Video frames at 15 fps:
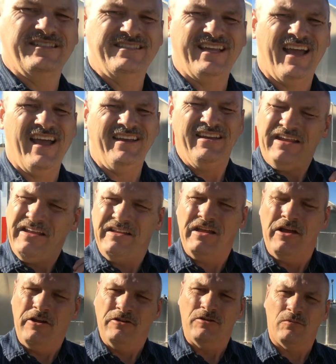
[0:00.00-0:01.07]
designed
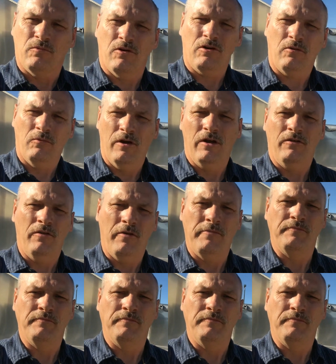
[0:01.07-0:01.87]
to work with